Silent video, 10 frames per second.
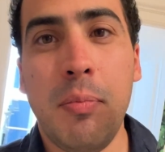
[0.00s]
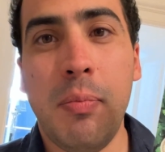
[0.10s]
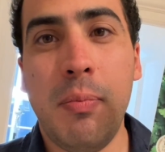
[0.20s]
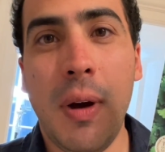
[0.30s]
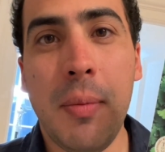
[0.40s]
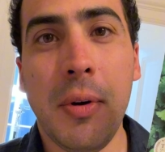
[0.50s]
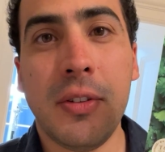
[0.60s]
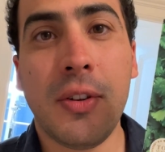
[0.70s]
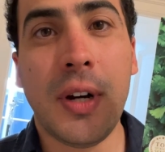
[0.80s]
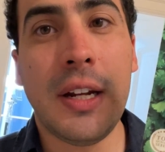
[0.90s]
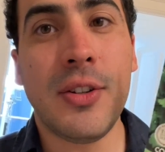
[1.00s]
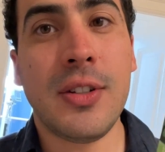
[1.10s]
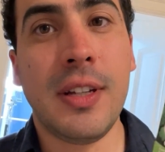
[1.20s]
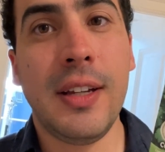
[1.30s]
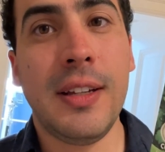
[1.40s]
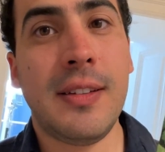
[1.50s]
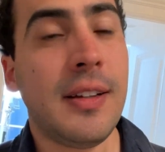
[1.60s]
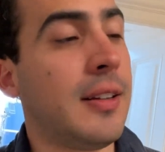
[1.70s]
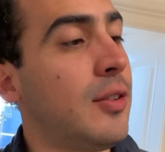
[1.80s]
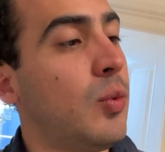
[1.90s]
I bought coriander seeds,
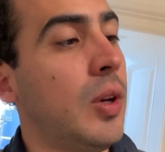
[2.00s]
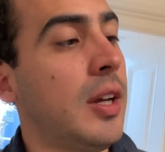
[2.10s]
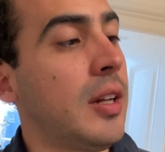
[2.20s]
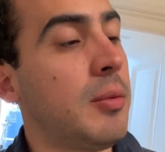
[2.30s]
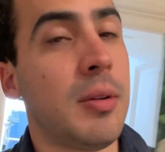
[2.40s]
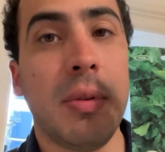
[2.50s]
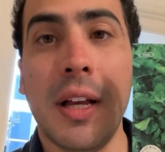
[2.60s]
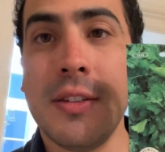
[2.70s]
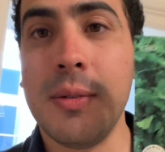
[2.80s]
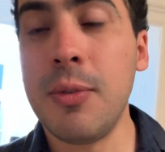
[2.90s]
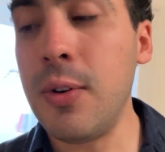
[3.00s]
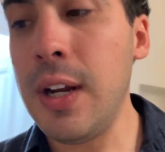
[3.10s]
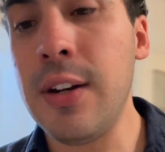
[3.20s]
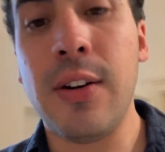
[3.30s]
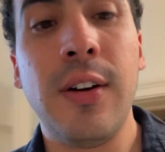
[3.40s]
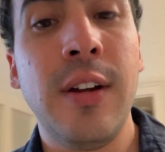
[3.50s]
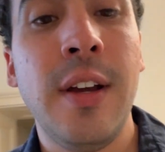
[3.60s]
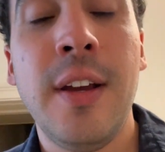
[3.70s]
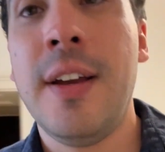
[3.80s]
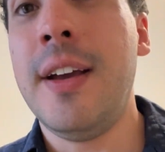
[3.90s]
and this weekend I'm gonna plant some coriander
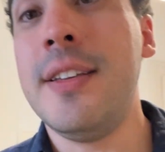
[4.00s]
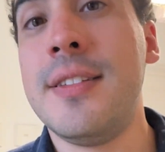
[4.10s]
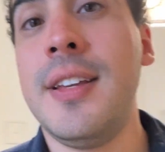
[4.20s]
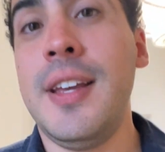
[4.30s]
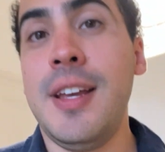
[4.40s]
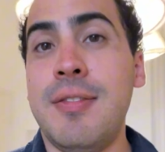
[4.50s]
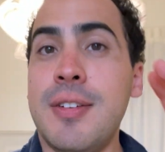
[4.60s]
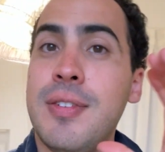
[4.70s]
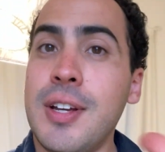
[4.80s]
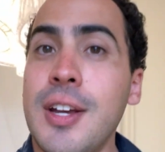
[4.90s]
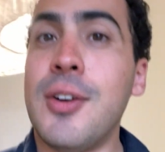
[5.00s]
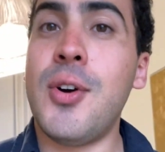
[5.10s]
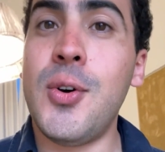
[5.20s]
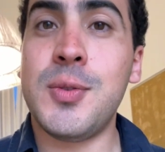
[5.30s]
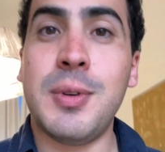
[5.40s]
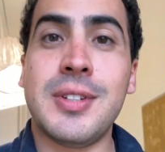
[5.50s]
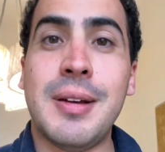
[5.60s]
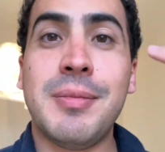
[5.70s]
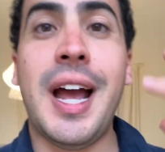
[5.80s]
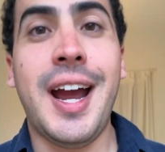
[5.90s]
and see if it freaking grows, because I'm
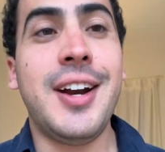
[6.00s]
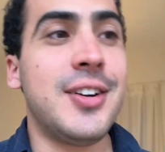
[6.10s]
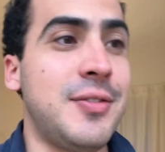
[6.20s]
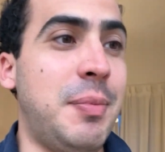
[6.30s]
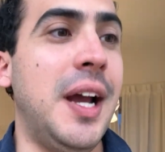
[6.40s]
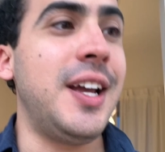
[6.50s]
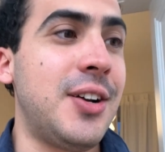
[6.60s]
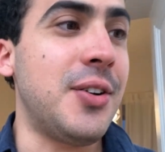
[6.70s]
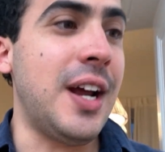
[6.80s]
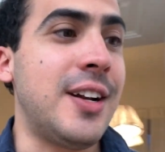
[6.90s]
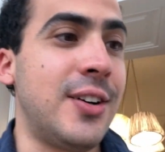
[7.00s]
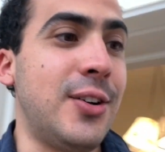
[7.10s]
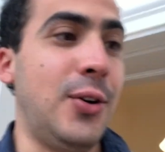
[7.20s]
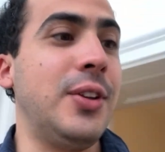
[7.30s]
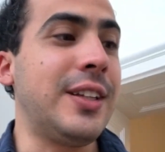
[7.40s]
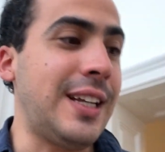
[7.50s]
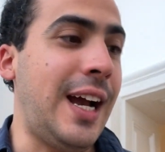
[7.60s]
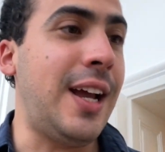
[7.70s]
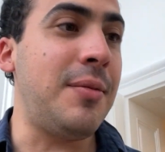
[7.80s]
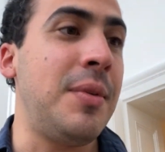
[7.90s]
tired of buying coriander all the
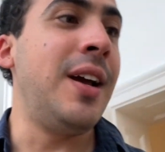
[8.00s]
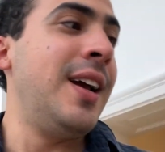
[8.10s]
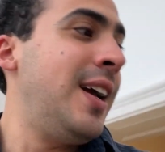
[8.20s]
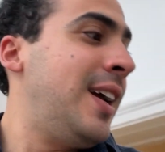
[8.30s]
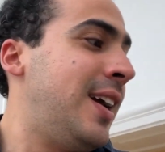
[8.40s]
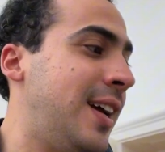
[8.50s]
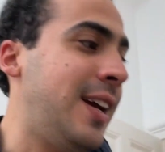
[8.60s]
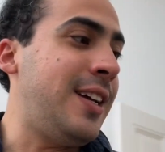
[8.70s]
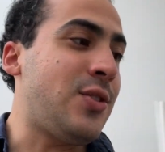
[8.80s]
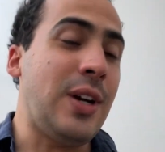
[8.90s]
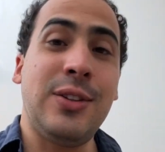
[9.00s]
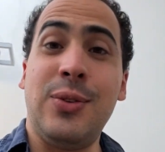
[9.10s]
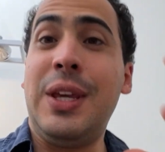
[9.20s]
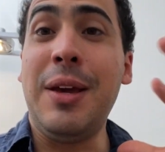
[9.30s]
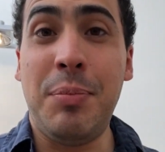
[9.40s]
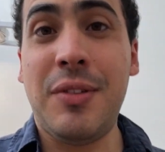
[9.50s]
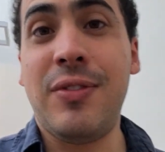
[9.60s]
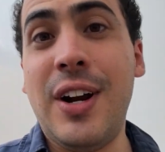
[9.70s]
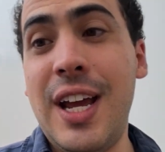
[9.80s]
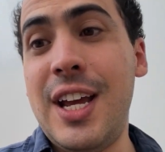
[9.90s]
time and trying to keep it
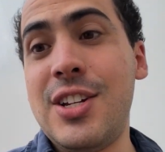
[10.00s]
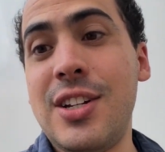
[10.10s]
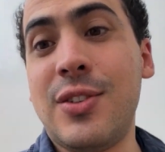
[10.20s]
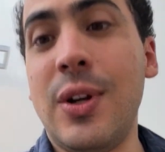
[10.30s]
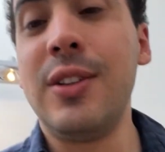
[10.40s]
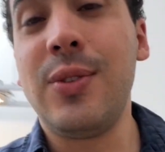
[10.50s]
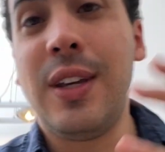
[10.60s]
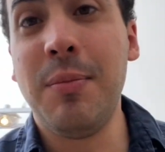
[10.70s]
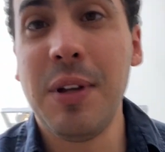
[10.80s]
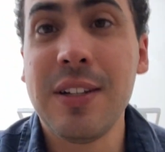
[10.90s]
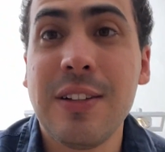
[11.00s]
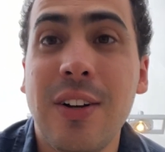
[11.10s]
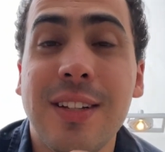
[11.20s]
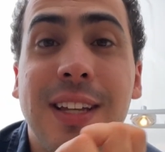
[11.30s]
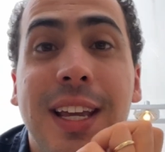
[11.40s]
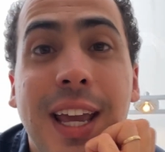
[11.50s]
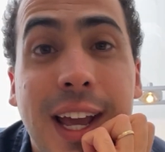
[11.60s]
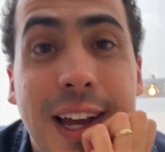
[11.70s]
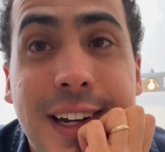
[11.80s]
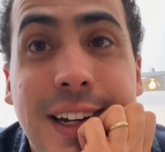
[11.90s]
fresh and trying to keep it as long as I
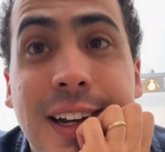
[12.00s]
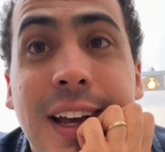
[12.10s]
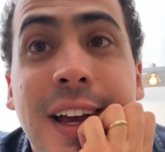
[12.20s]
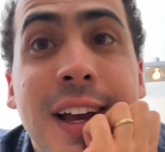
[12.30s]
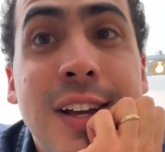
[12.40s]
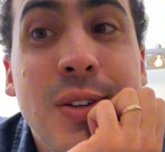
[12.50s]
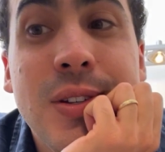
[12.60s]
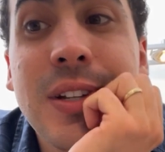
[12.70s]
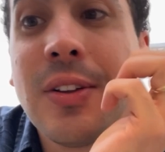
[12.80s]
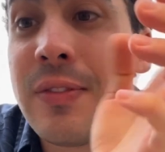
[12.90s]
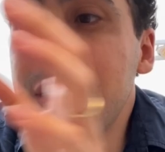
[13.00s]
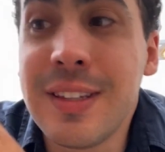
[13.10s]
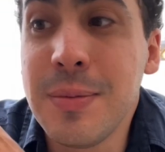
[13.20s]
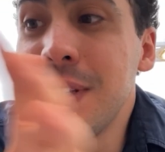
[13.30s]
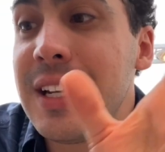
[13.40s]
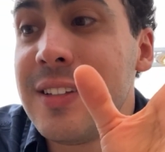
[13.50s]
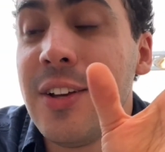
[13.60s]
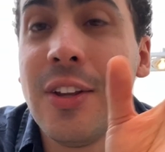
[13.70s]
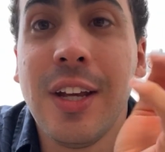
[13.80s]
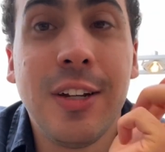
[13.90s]
can and using all the tips that I see on
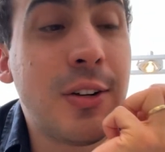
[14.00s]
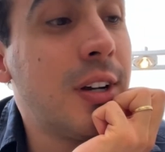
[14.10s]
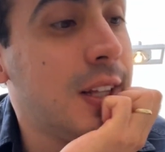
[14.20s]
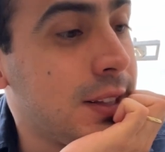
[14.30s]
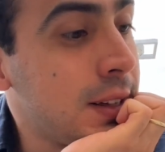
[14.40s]
the internet